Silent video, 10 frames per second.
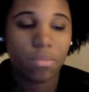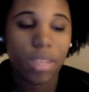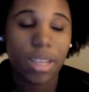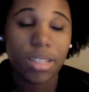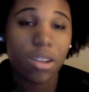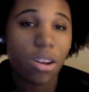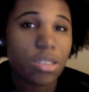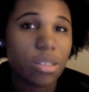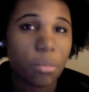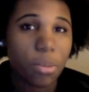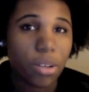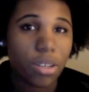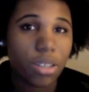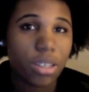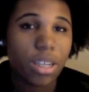It's an awesome
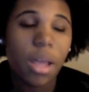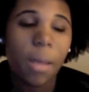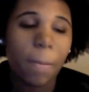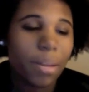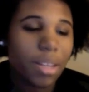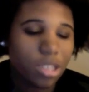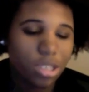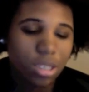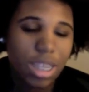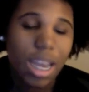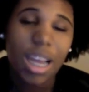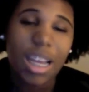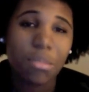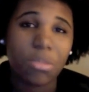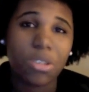book, but it's just
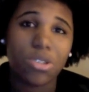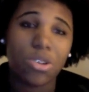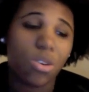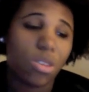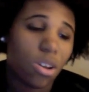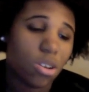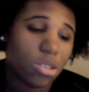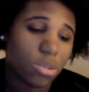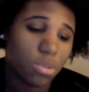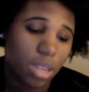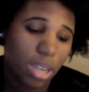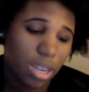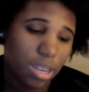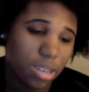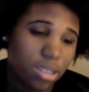taking me so long to read.